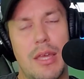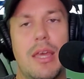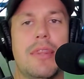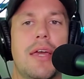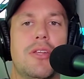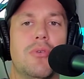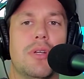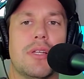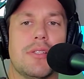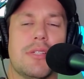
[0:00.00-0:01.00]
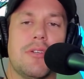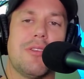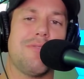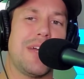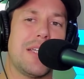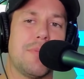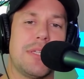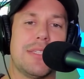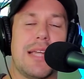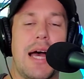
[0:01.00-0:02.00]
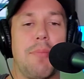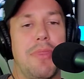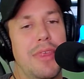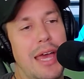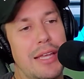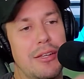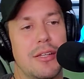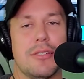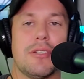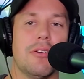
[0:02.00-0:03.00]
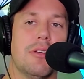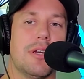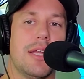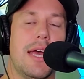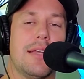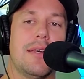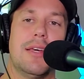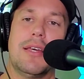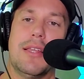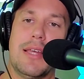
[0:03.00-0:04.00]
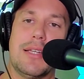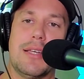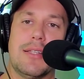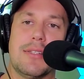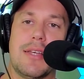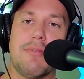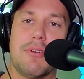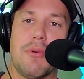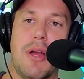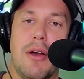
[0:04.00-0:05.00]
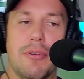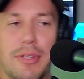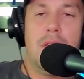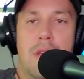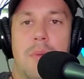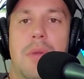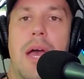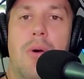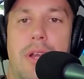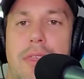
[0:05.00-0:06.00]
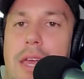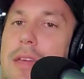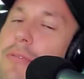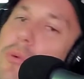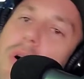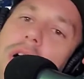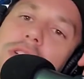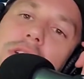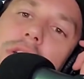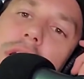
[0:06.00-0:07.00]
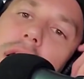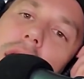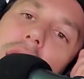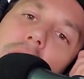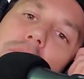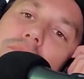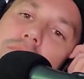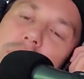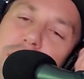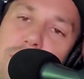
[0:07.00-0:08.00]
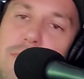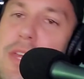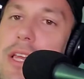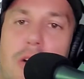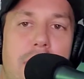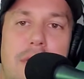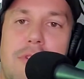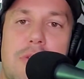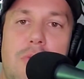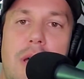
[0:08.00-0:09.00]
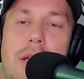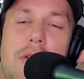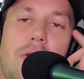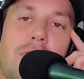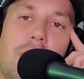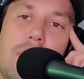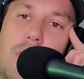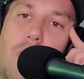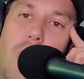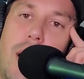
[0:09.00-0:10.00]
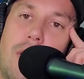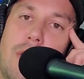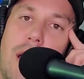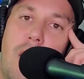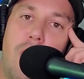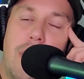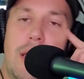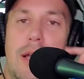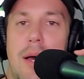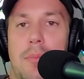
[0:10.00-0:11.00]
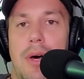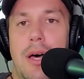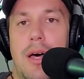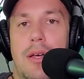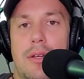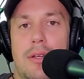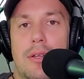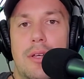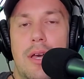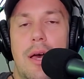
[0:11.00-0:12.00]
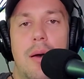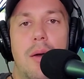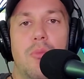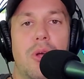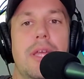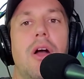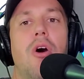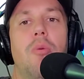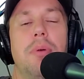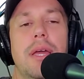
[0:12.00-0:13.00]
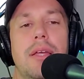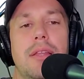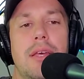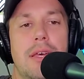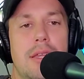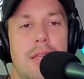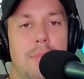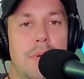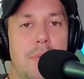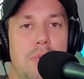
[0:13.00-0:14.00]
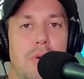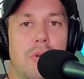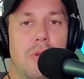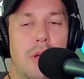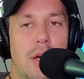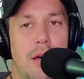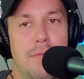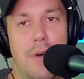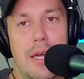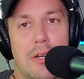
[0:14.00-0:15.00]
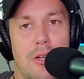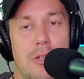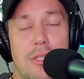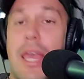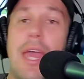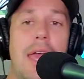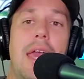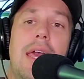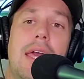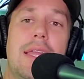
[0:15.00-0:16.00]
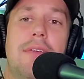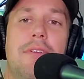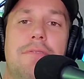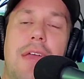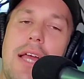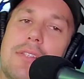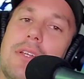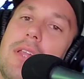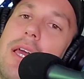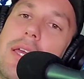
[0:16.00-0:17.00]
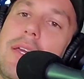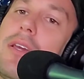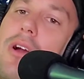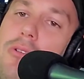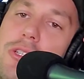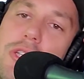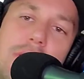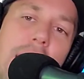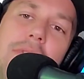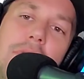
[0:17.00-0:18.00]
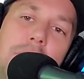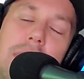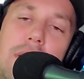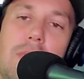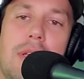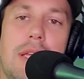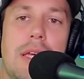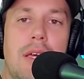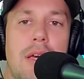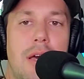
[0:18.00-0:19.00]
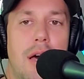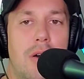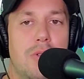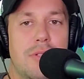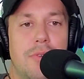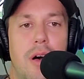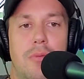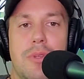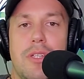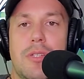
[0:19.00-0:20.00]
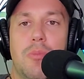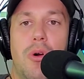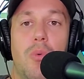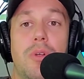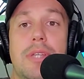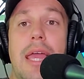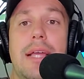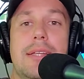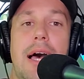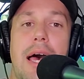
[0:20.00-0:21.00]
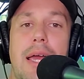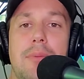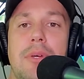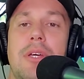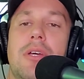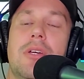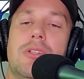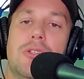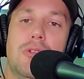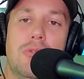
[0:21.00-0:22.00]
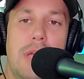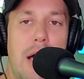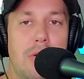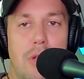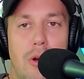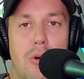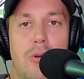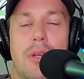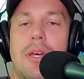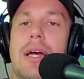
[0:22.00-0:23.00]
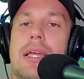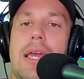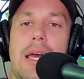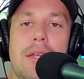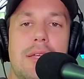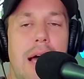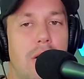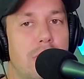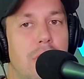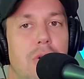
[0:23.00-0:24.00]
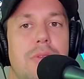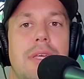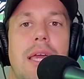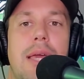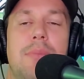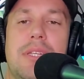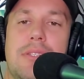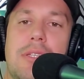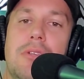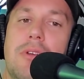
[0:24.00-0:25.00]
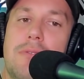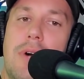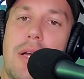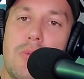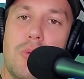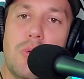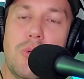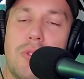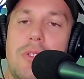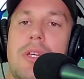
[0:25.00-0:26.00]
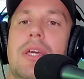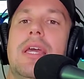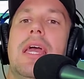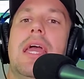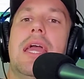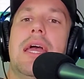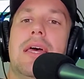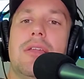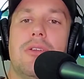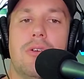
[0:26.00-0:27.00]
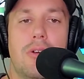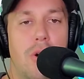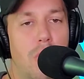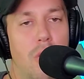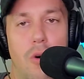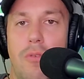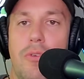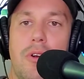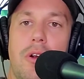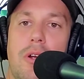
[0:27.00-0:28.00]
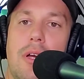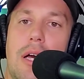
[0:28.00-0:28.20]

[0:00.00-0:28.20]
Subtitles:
and that you would consider the fight to be stopped. Then you can start looking at that 10-7 round. But yeah, I want to thank you for watching. That's a video that I've just wanted to do for a little while now, and I'm really hoping that people, fighters, and even fans alike, coaches, everybody really who's involved with the sport will take time to download the ABC Unified Rules and go over